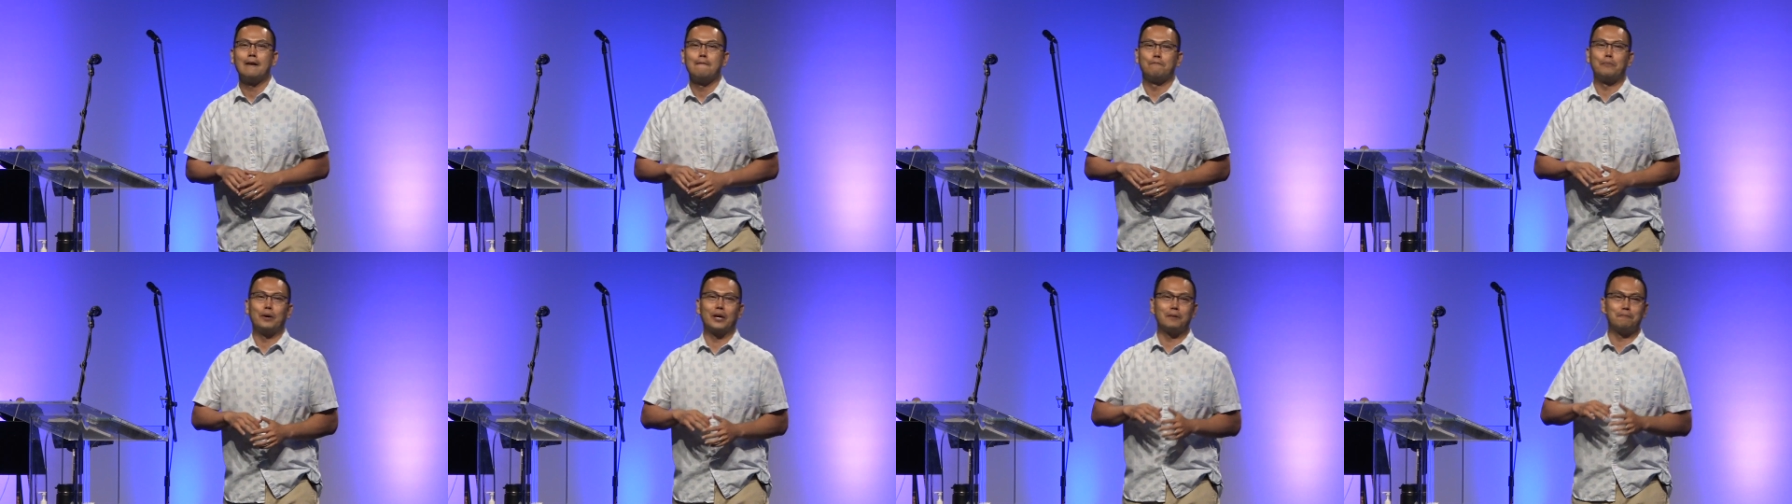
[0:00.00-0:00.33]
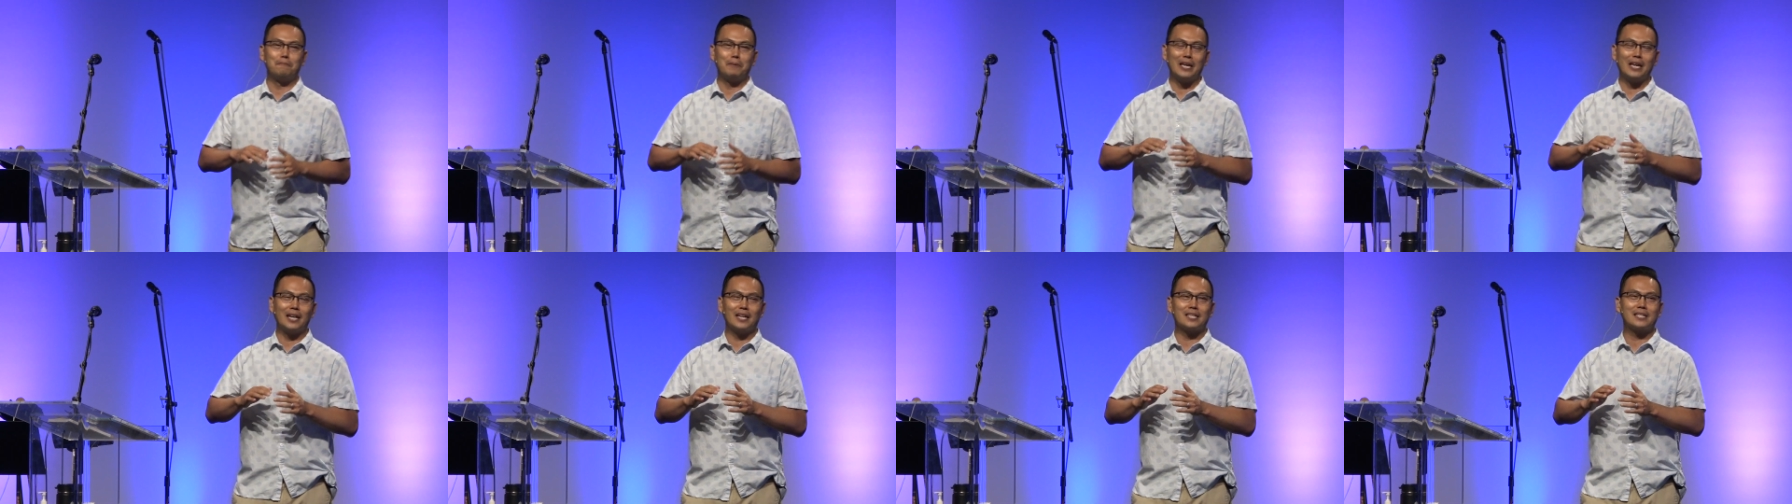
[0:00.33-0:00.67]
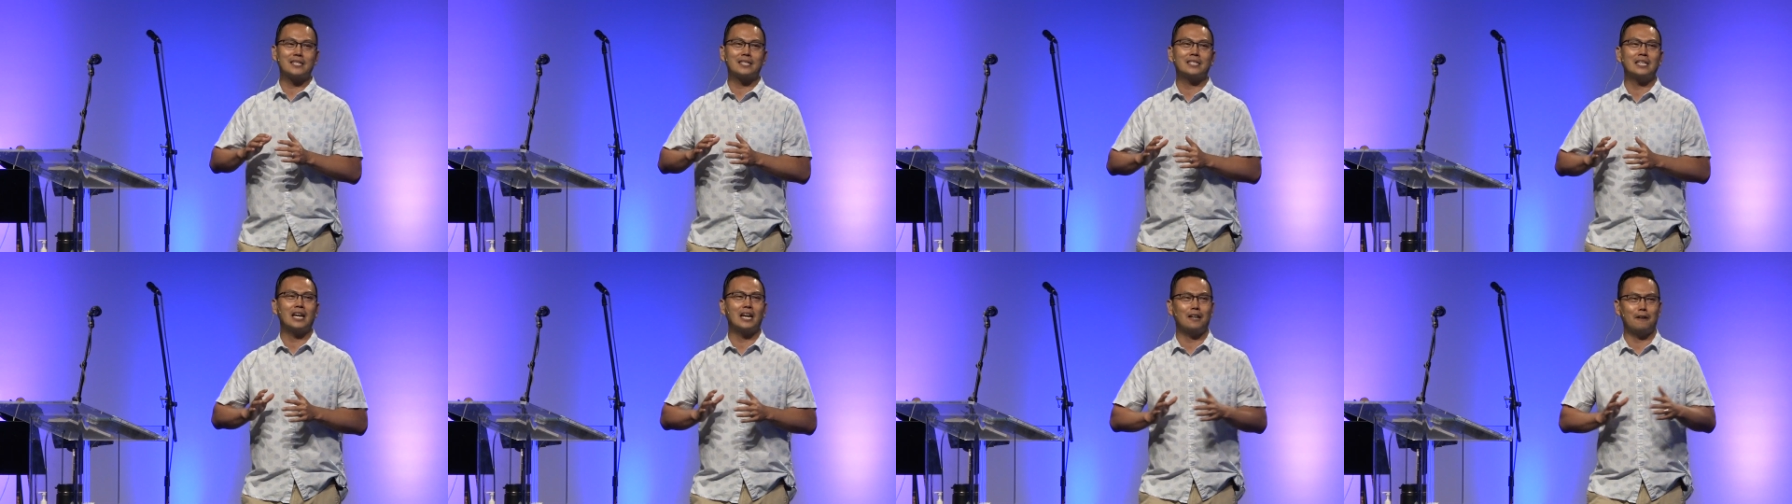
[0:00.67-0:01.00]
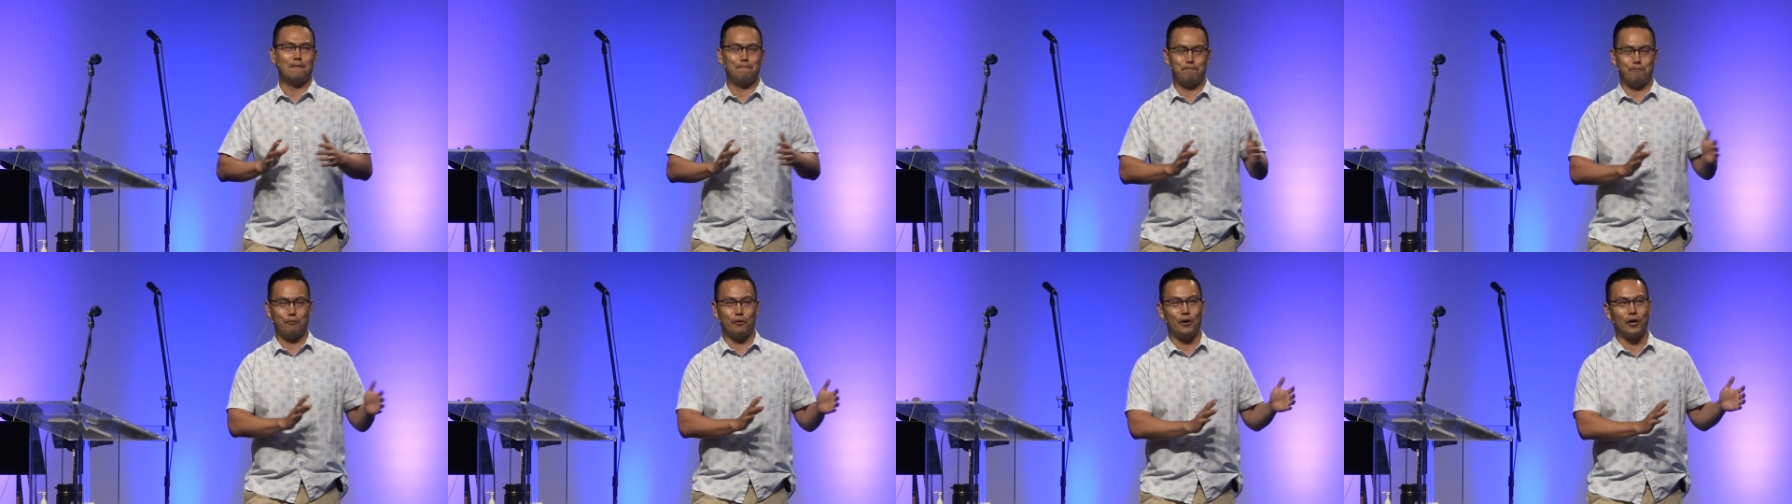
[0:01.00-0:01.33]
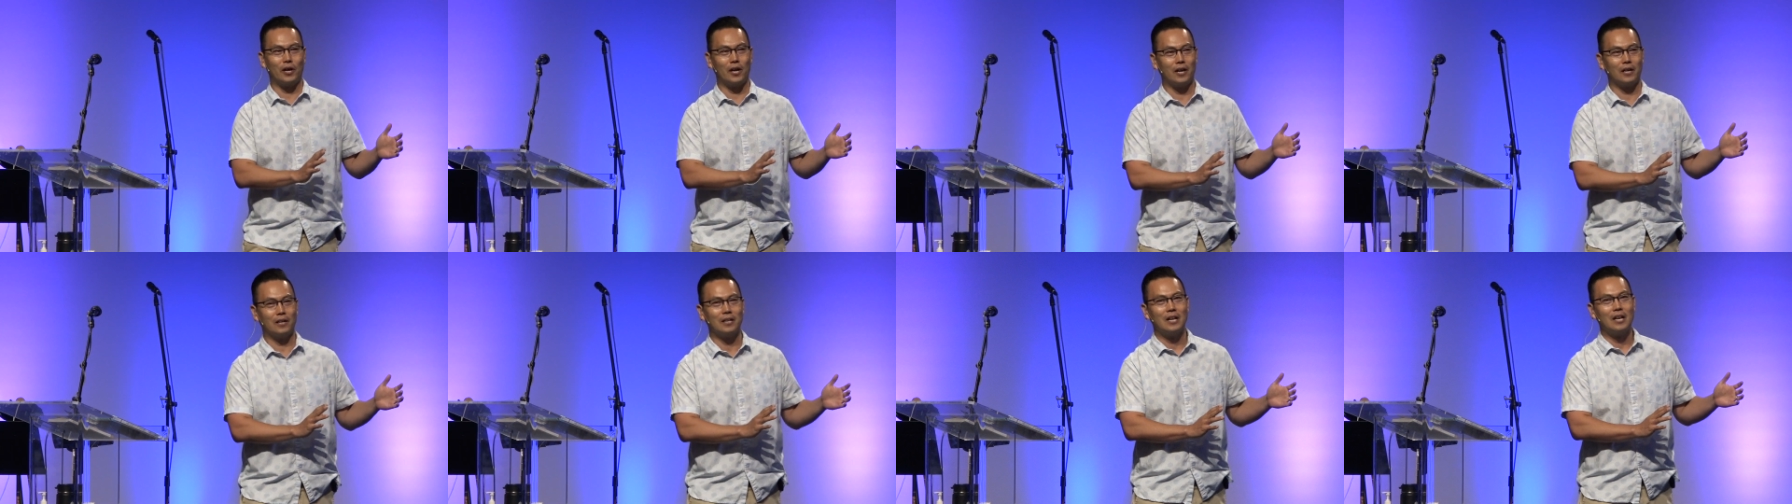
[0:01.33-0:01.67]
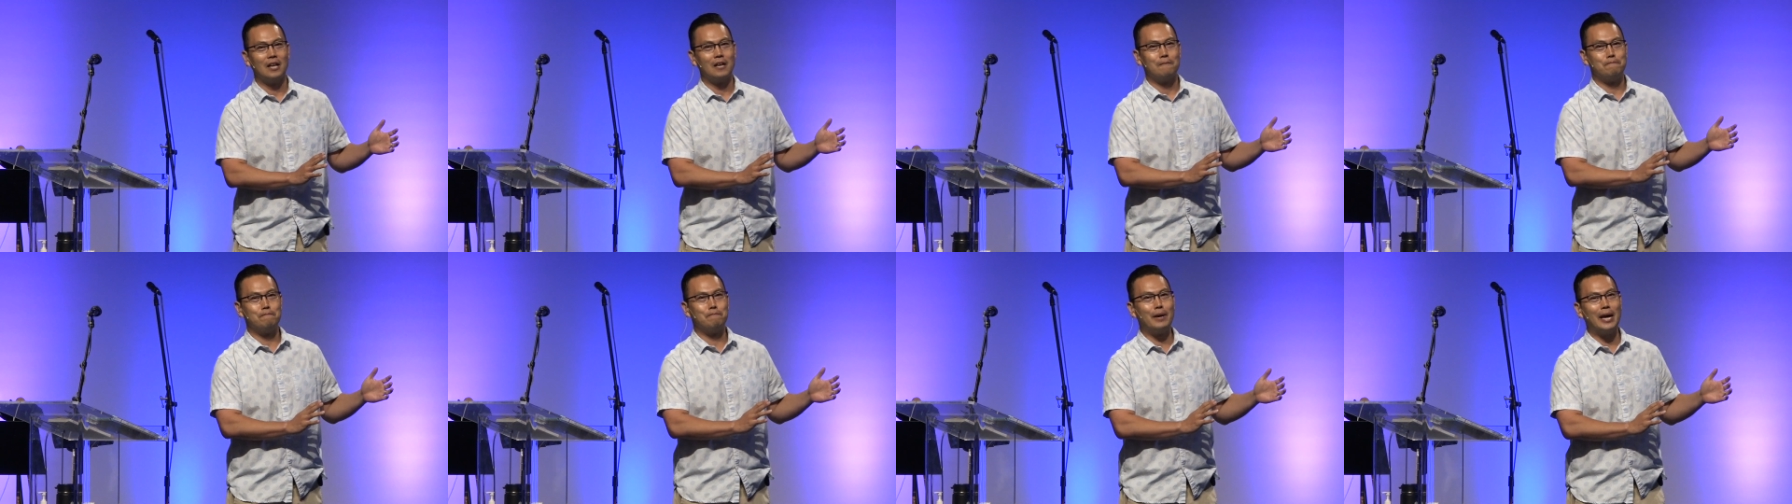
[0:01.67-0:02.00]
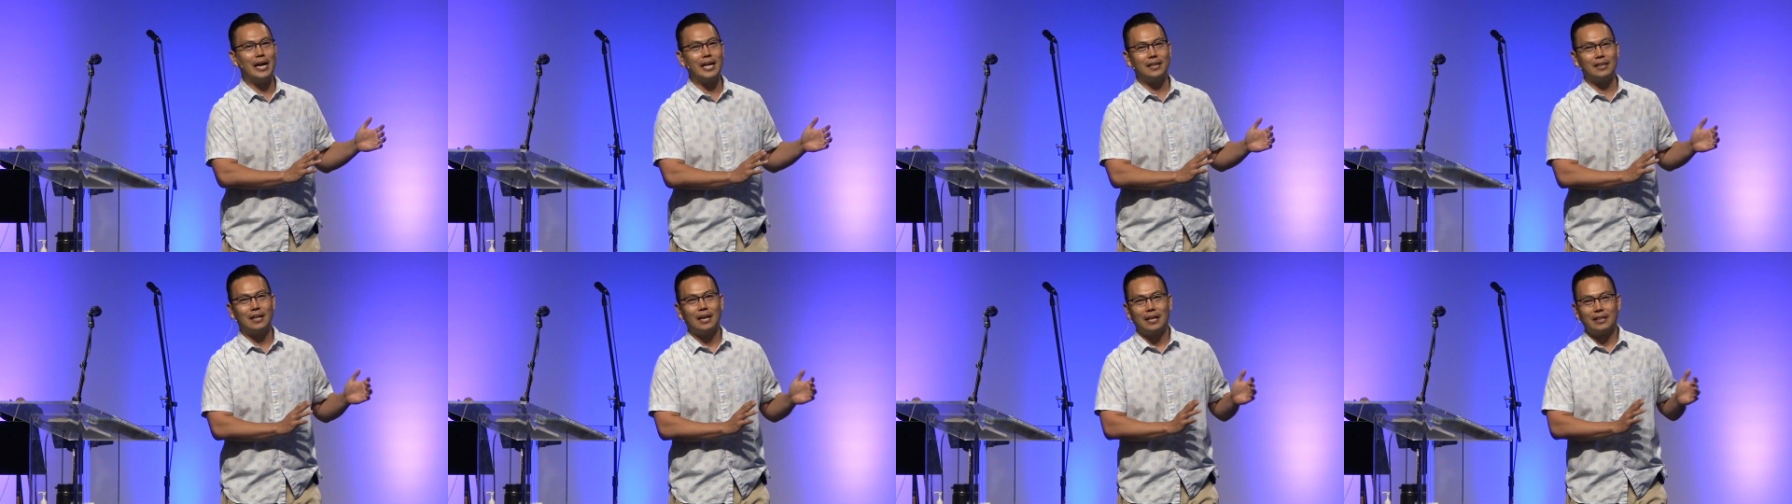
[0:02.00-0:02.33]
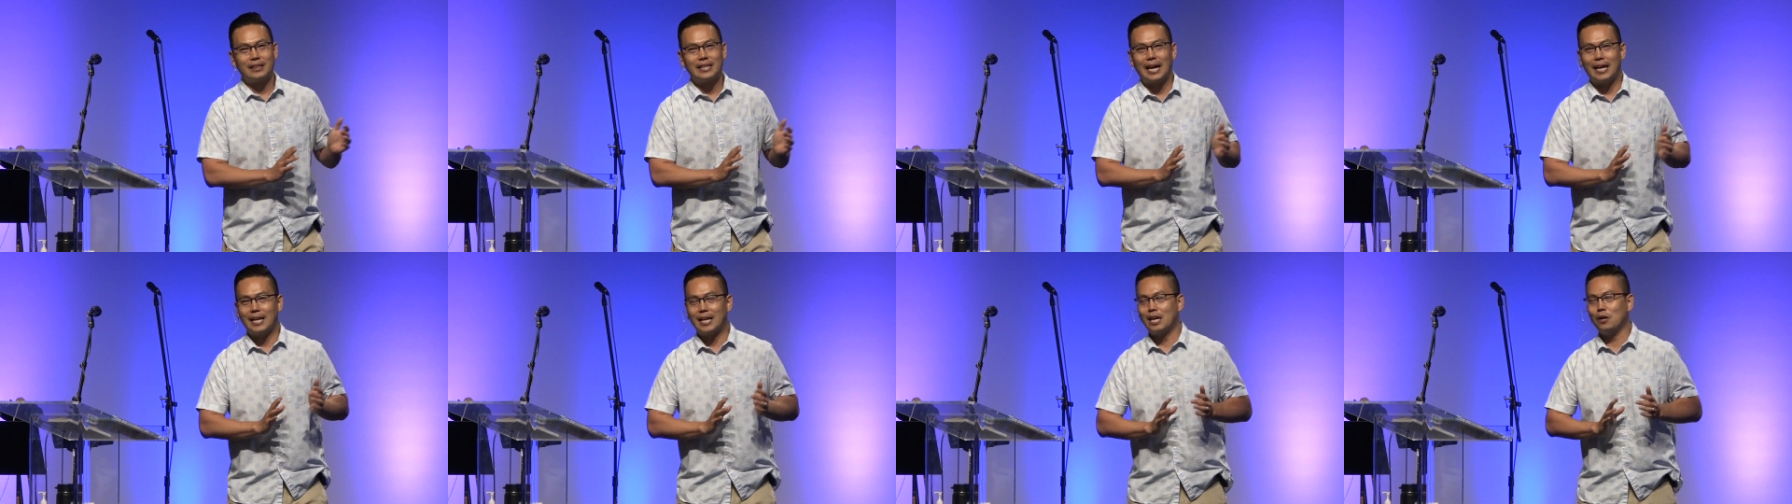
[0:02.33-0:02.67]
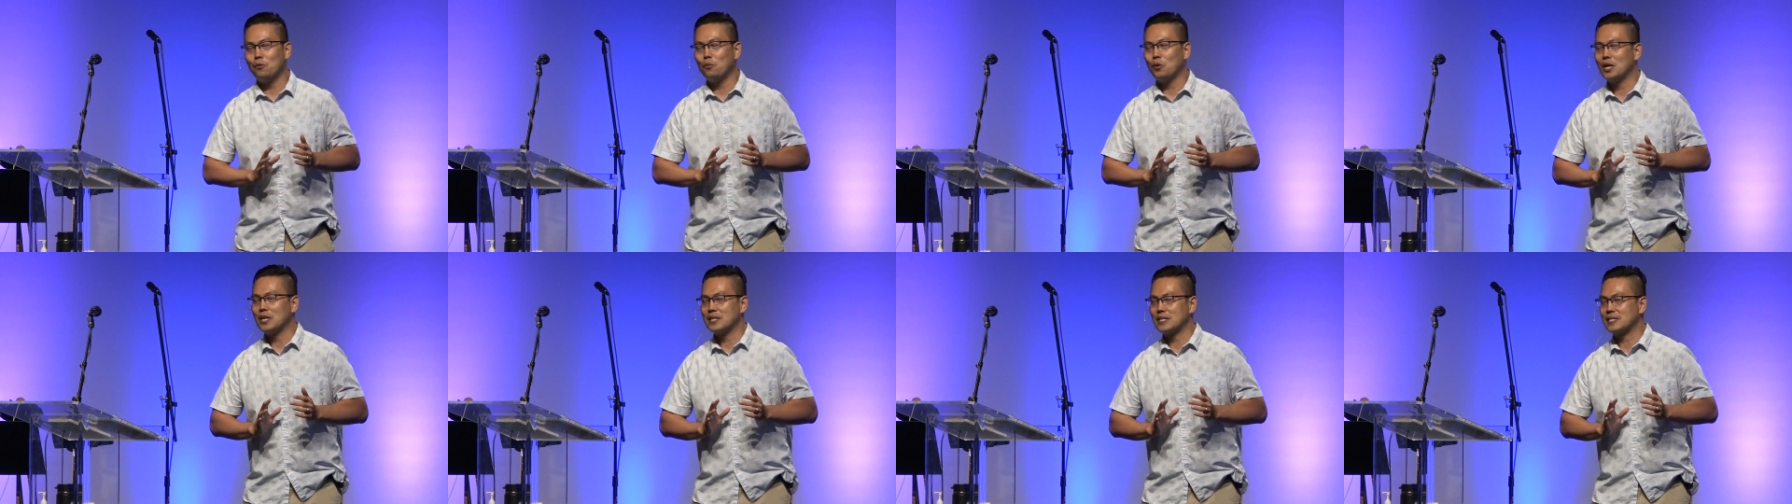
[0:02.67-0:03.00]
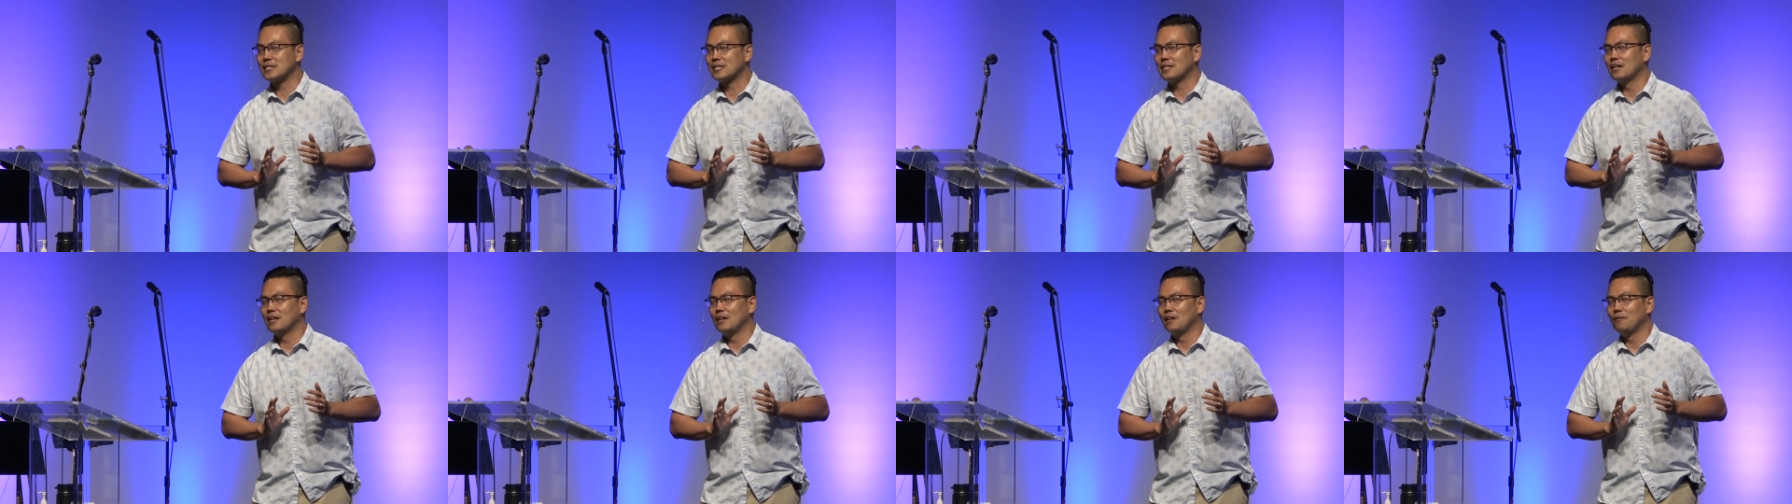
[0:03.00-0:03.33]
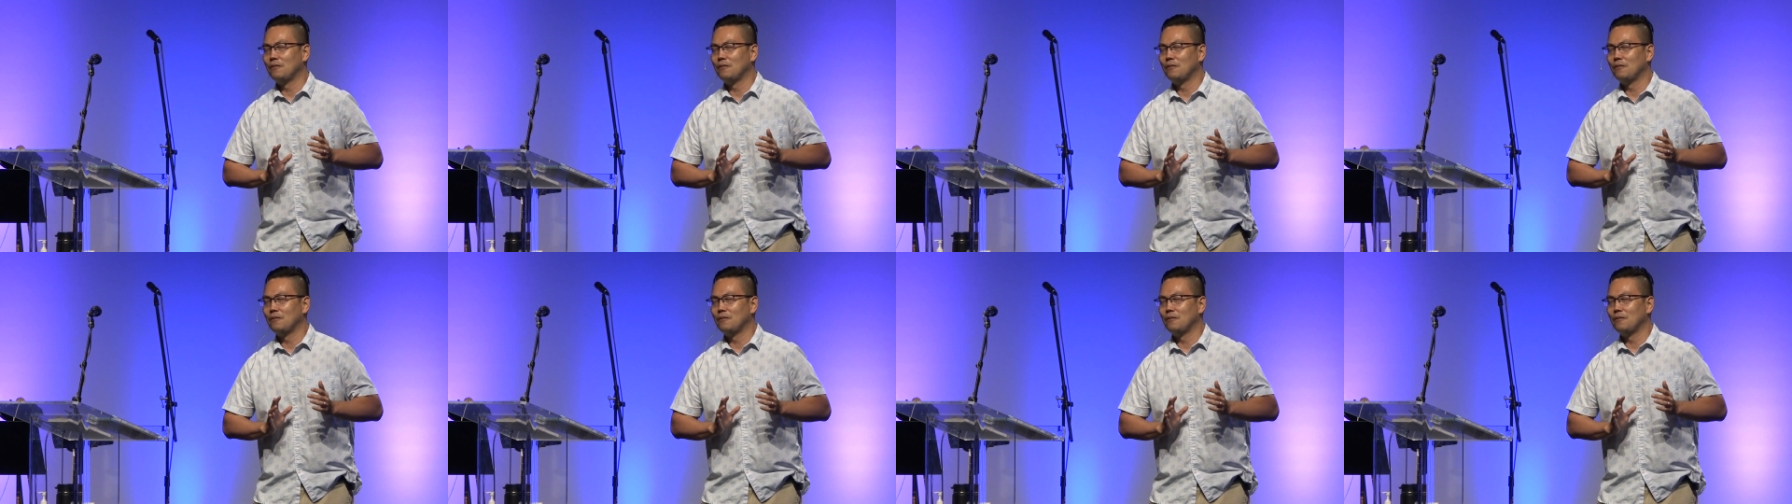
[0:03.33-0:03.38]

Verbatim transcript: But being set apart meant that it was